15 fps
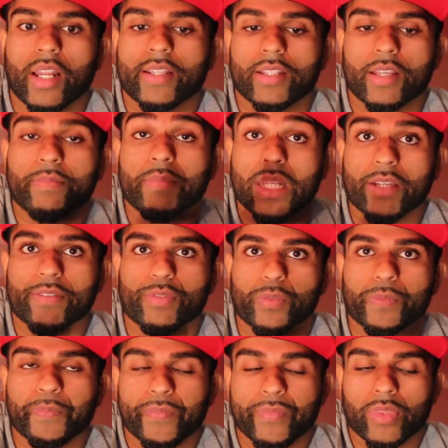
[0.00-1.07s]
Like, they're
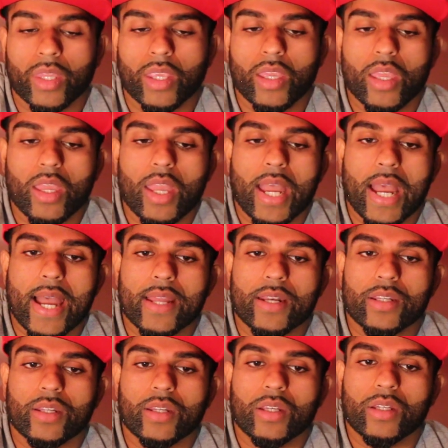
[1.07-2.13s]
meaningful.
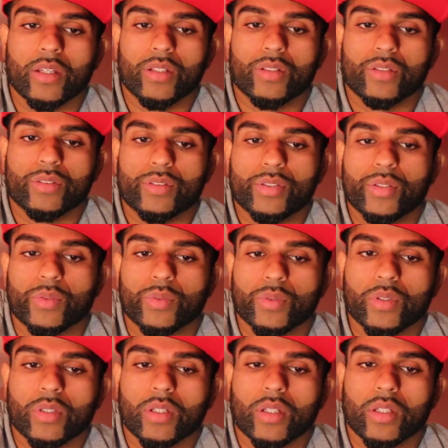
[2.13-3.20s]
And
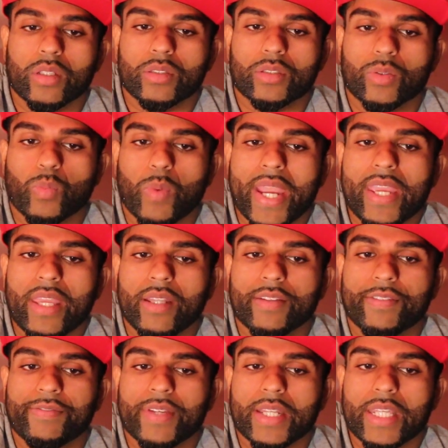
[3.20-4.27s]
two, the way
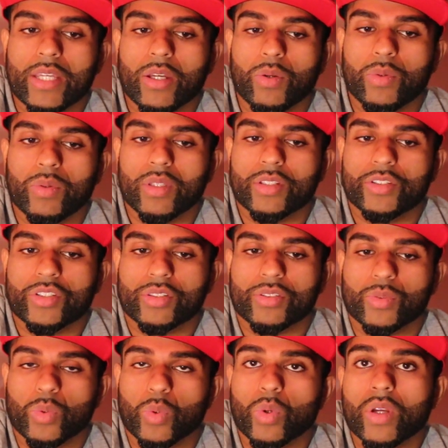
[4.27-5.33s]
the video is
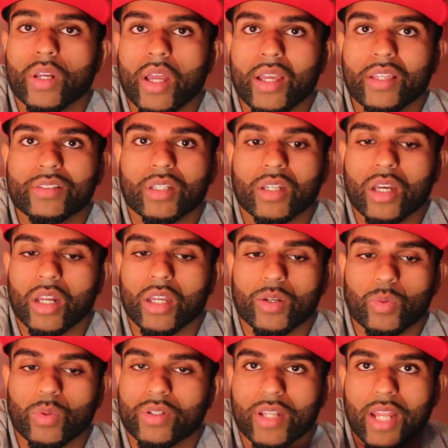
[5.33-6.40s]
just organized, the color
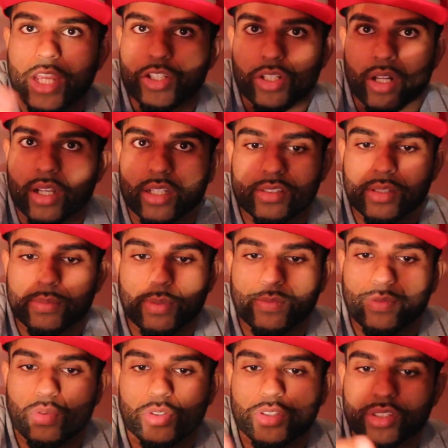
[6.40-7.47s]
coordination, like I said
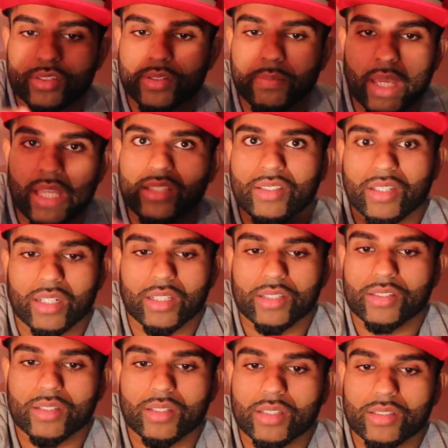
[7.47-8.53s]
before, it's just amazing.
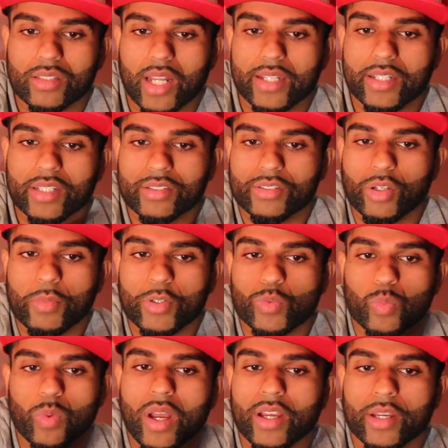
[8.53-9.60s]
It's like there's so
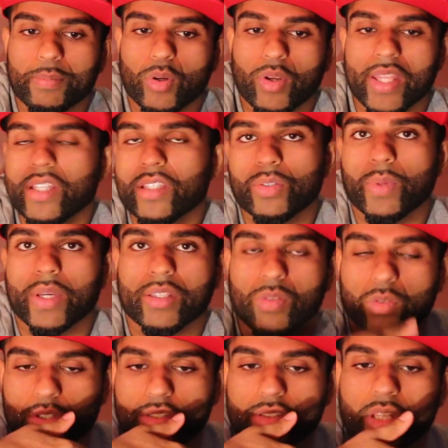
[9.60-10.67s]
much work put into it. It's
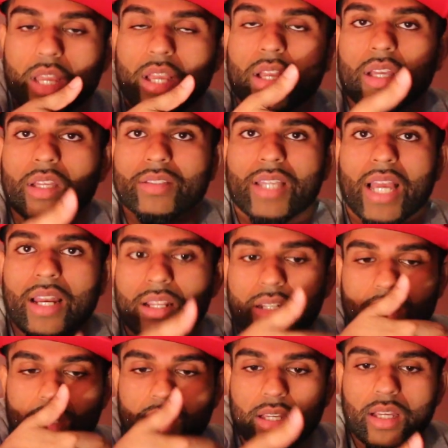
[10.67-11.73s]
not just
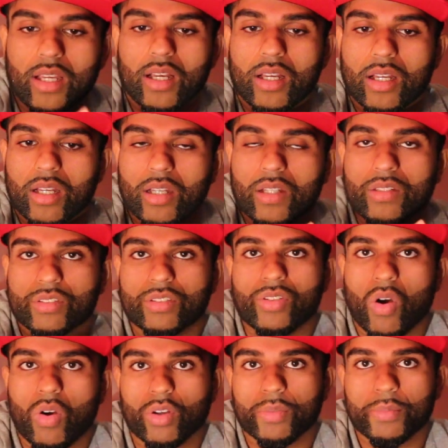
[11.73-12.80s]
talent,
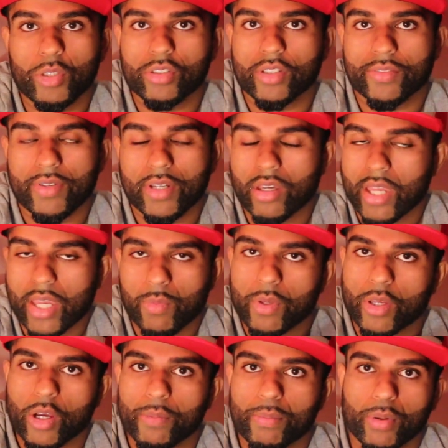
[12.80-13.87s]
song, music video, here
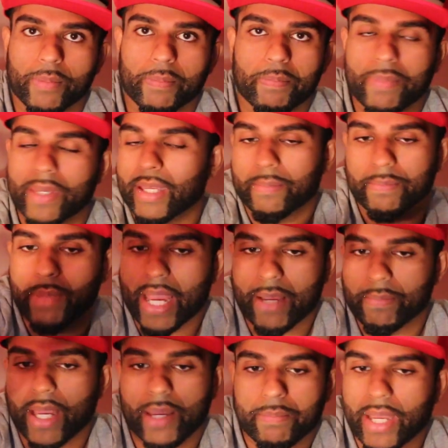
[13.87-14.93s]
we go, boom, bang,
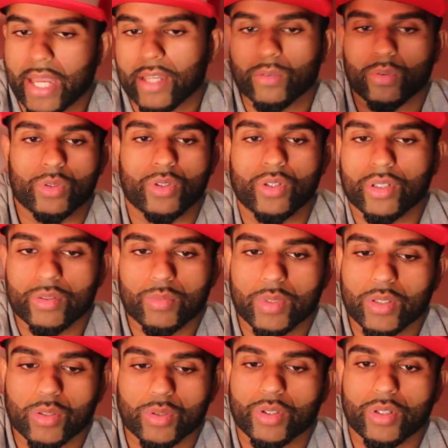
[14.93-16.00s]
bang, bang, bang, all good.
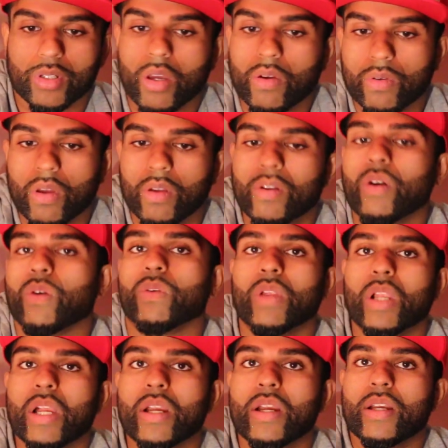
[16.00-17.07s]
We're all good. No.
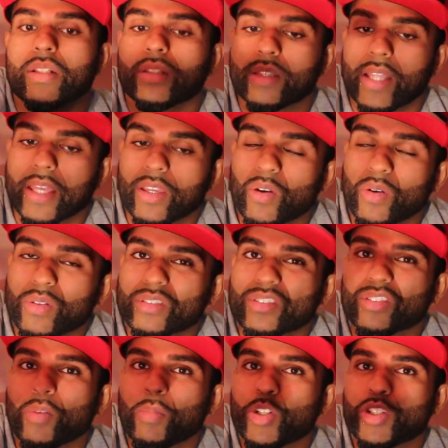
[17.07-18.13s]
They go into
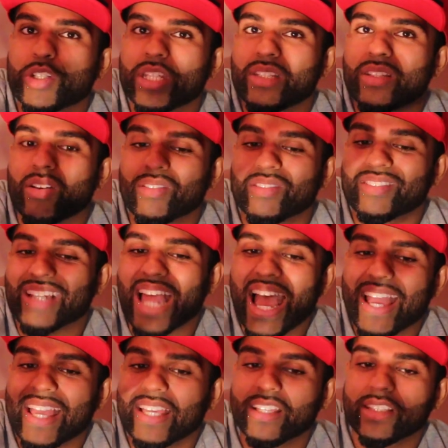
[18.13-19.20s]
so much detail, and
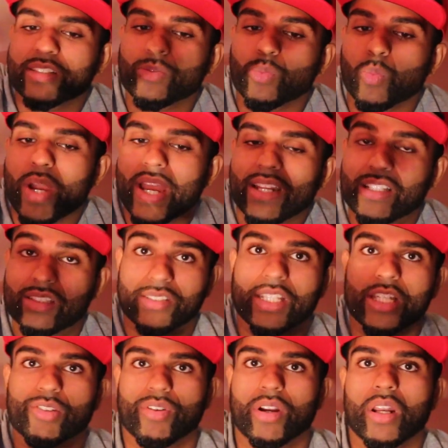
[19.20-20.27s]
that is where the
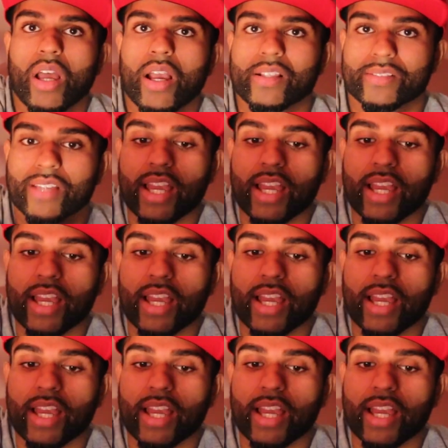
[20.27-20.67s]
secret lies.